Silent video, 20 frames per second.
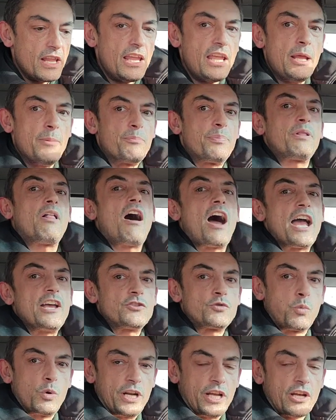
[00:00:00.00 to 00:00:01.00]

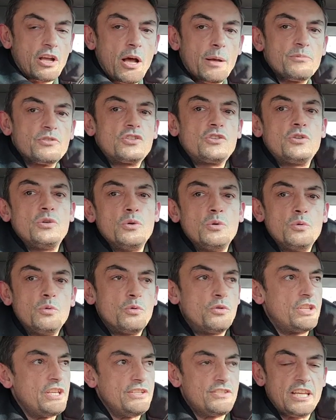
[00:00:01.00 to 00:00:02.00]
implies when it comes to
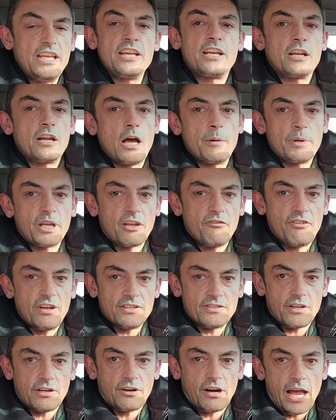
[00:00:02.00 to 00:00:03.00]
these economic
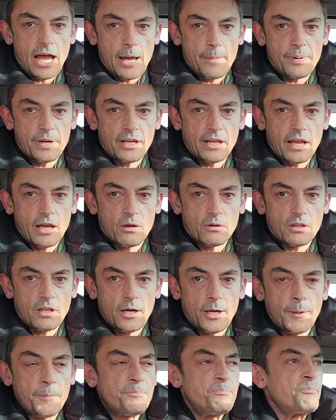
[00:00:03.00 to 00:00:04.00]
events that are happening out
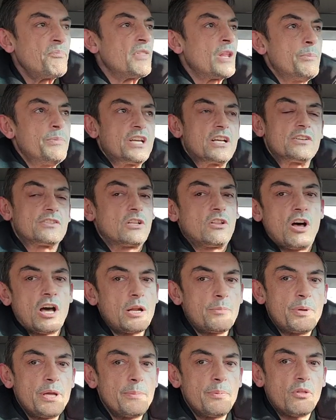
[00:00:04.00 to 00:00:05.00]
there. Because a lot
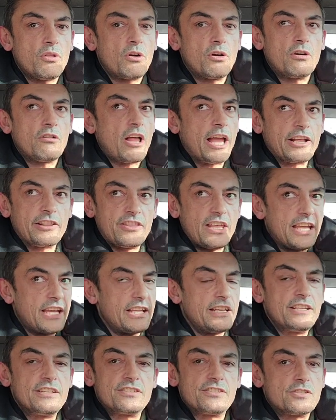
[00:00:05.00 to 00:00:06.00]
of people are like
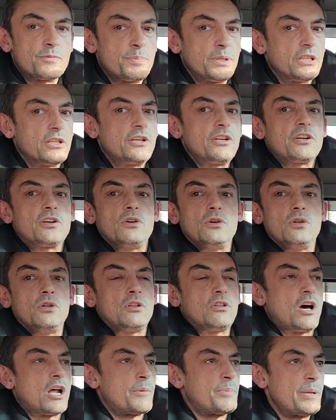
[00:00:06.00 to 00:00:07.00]
thinking this is political, a
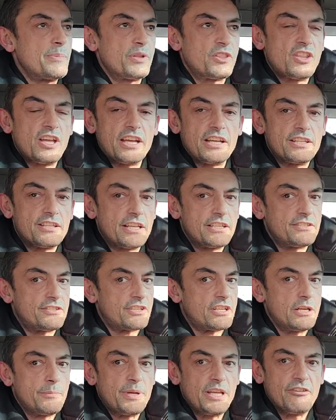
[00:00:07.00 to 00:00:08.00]
lot of people think that it's
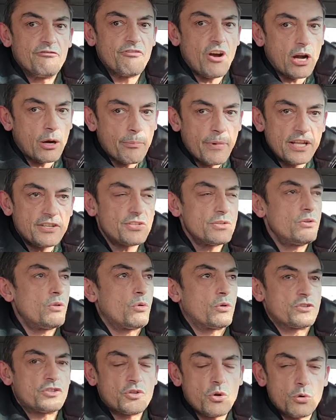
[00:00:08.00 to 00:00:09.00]
going to be environmental
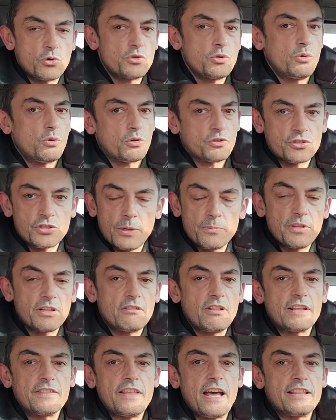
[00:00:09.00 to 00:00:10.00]
or social or something
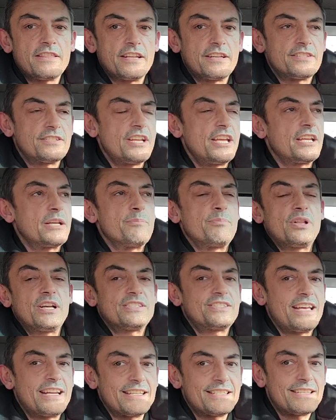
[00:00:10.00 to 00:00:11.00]
like that that has taken
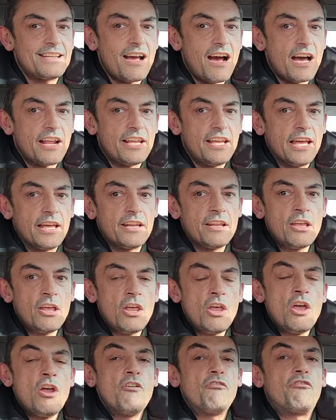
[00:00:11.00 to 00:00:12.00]
place. That is not it.
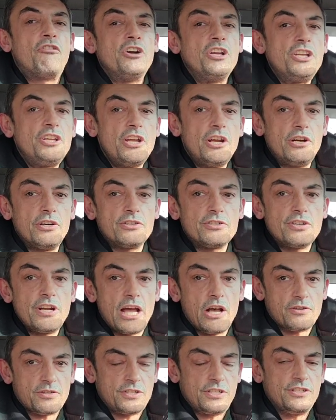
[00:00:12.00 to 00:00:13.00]
For years
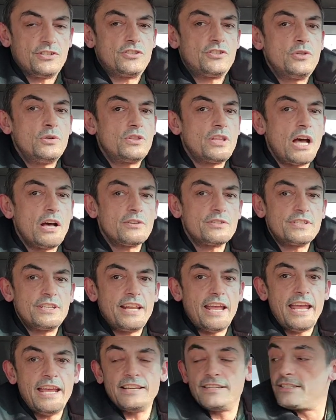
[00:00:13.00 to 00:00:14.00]
now, since
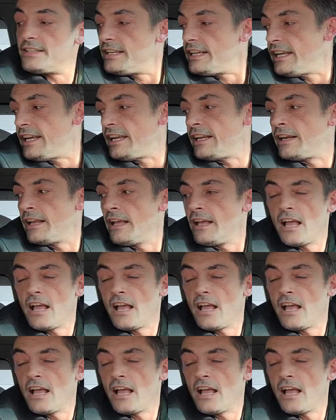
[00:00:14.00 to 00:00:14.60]
2018,